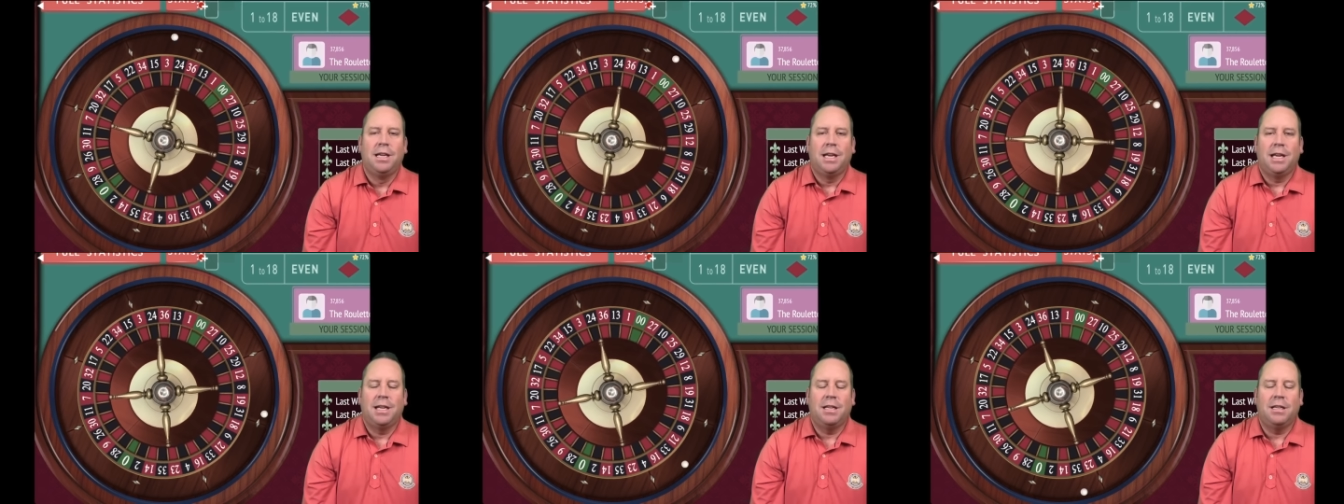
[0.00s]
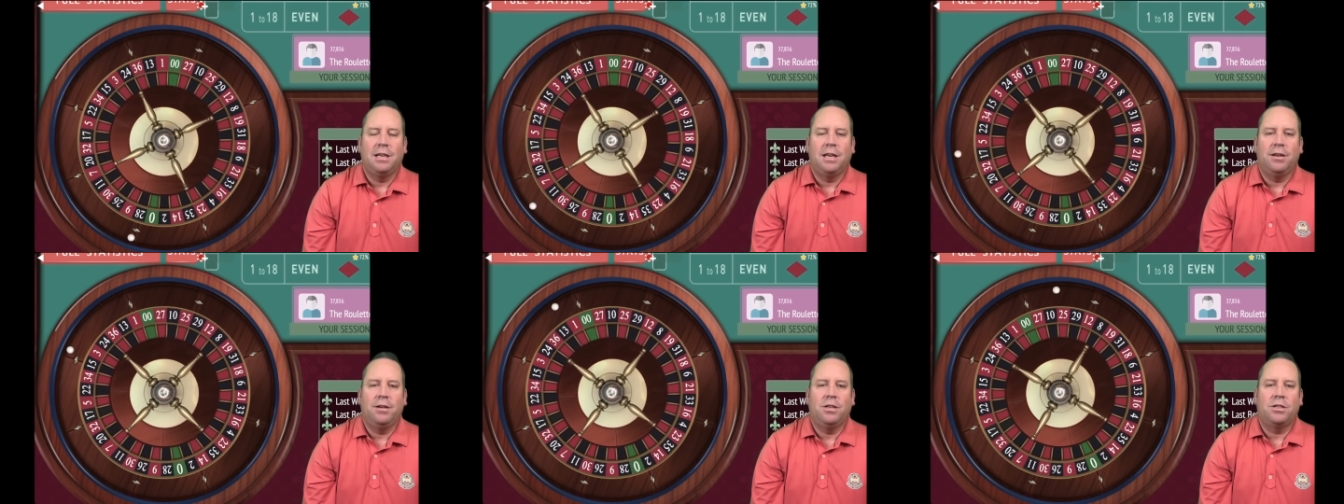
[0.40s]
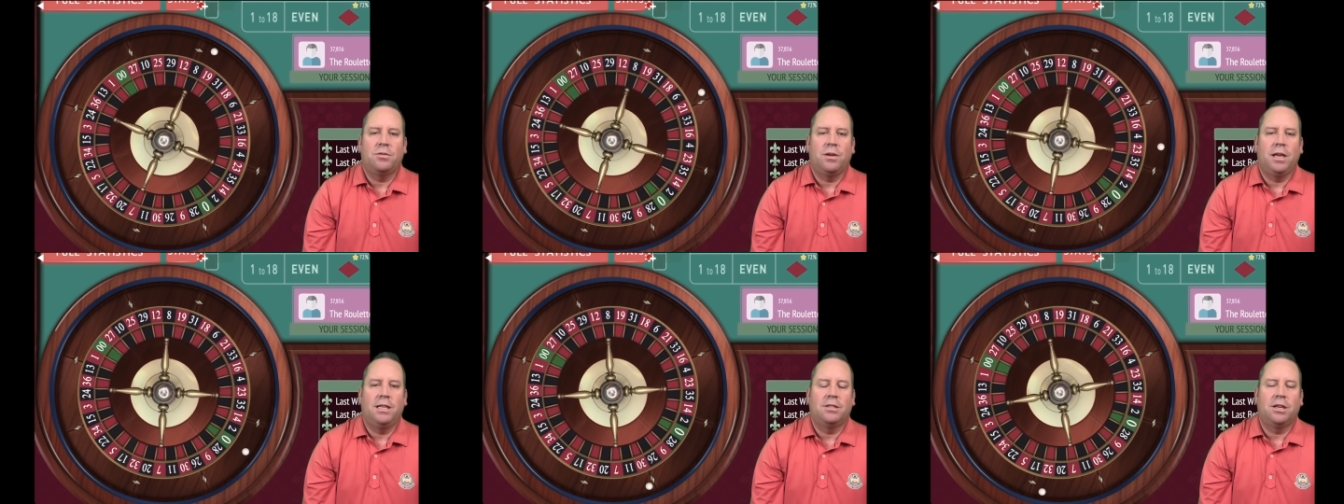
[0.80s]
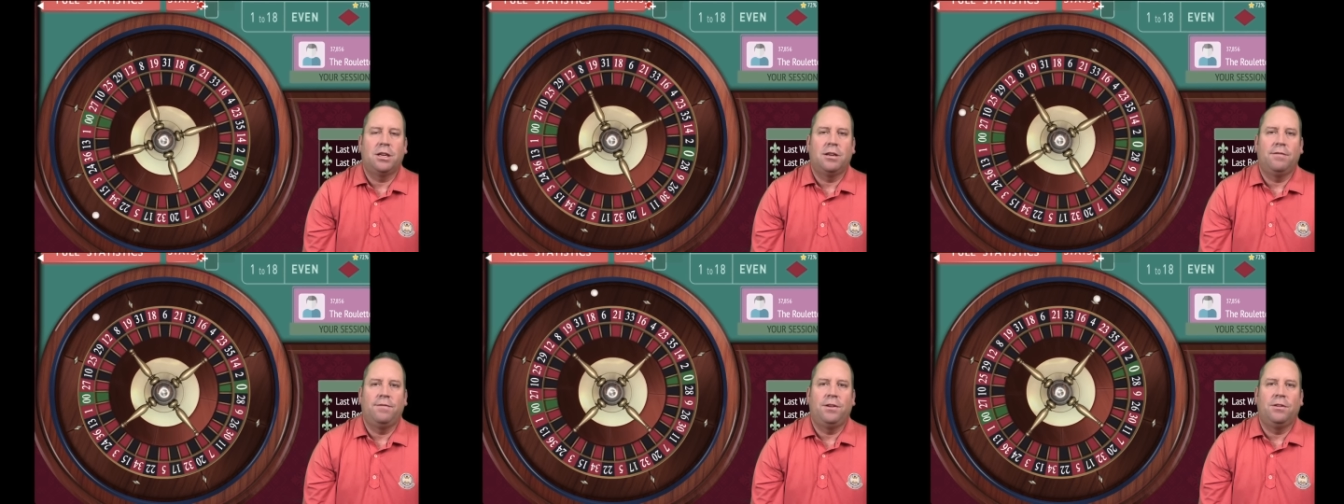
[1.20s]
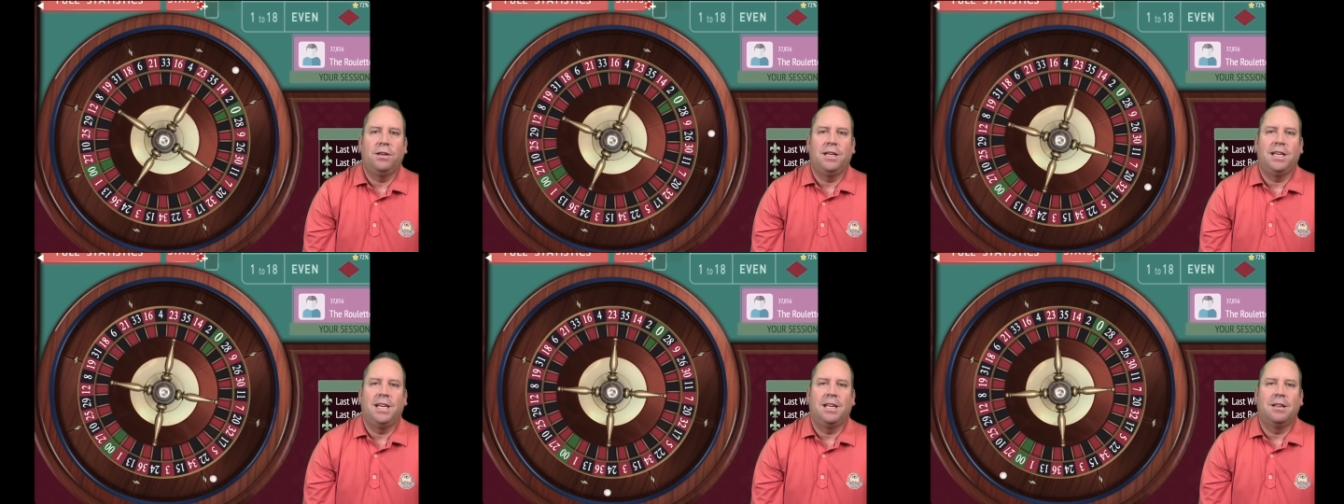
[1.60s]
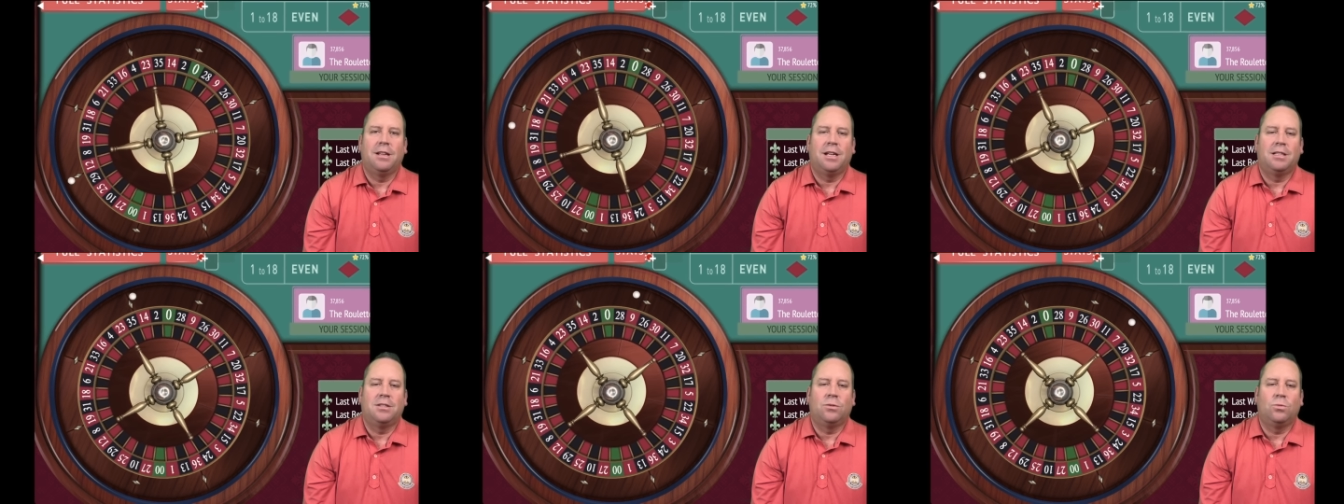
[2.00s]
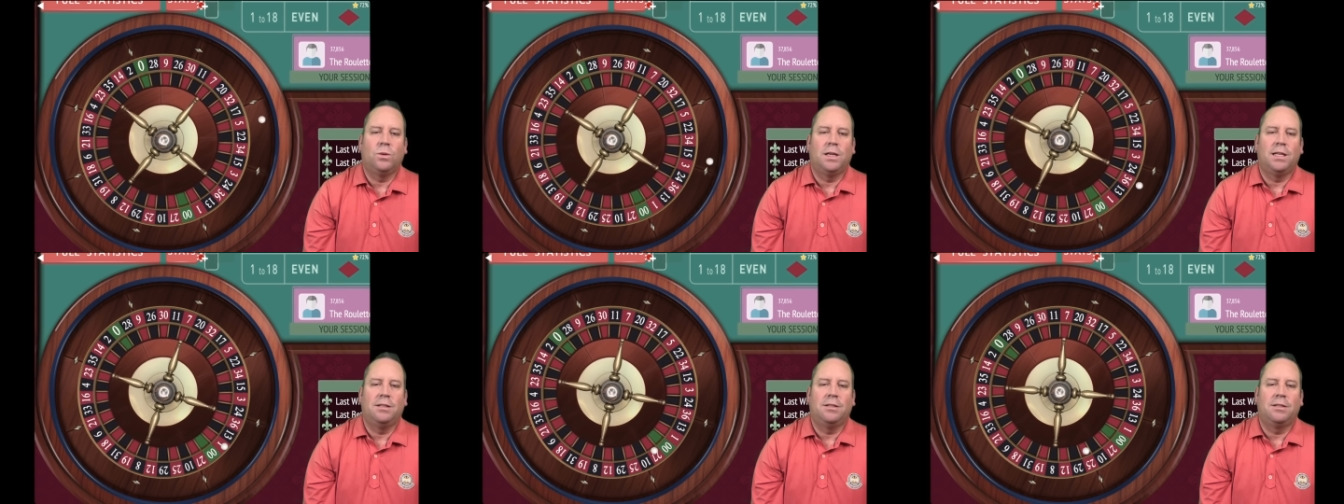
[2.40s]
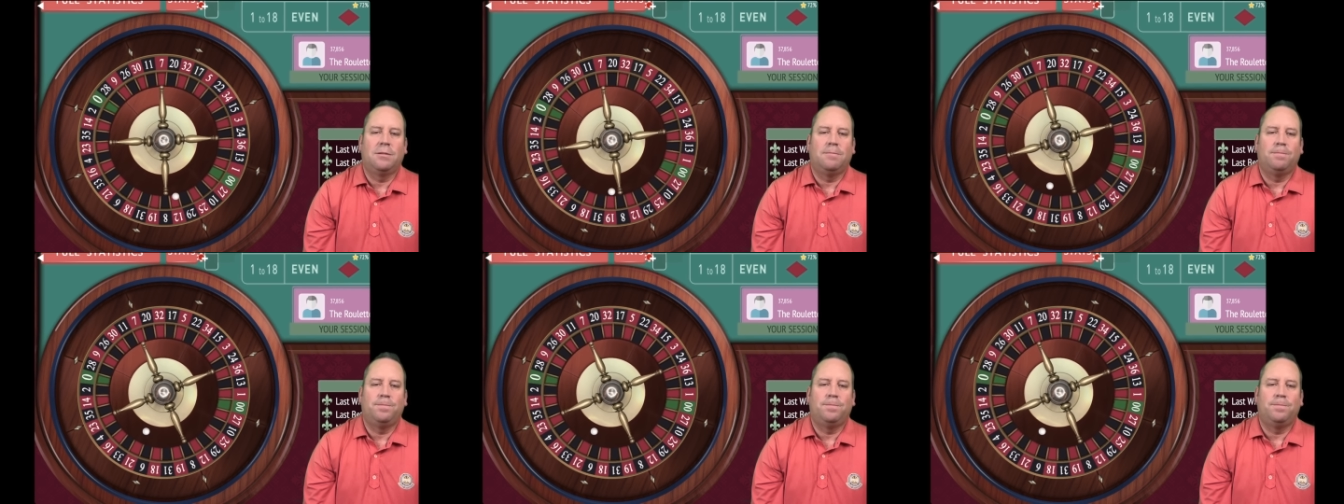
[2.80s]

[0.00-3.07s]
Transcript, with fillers: And it just is a good feeling to get lots of wins.